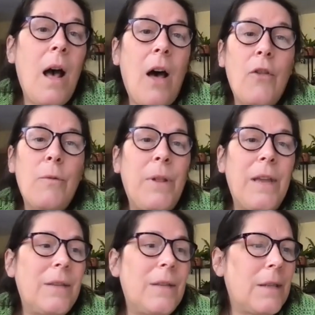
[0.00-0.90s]
Other
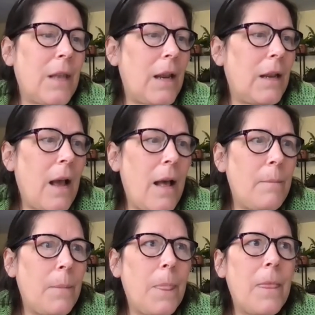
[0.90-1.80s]
places like
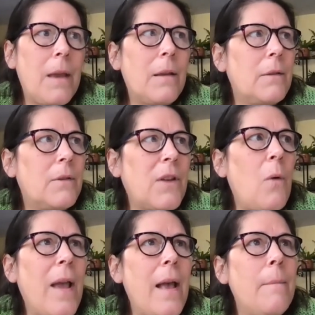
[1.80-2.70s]
um, the
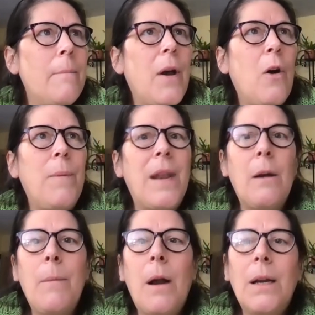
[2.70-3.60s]
SoWa, the open
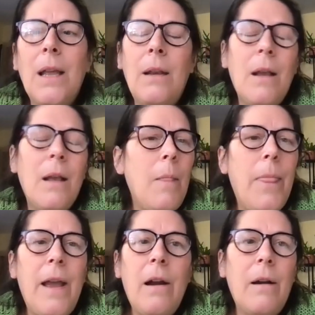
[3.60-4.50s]
air market,
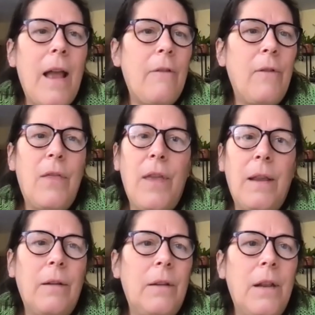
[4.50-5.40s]
they're
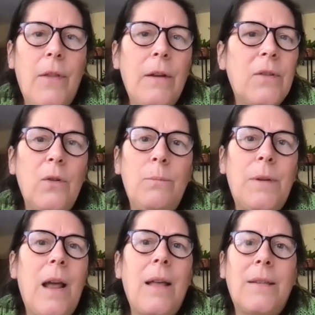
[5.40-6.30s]
everything you know they're soup
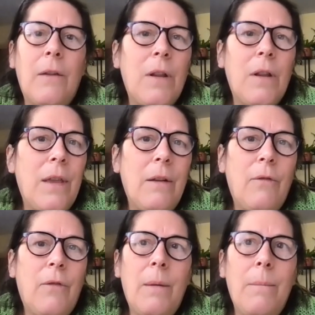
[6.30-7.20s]
to nuts everything
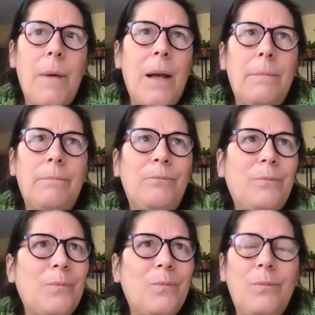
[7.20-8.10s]
from um,
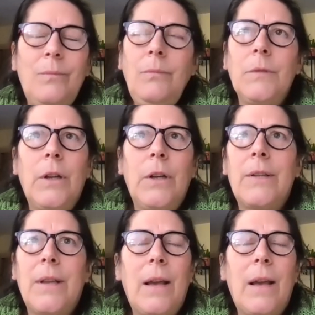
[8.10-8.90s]
goodness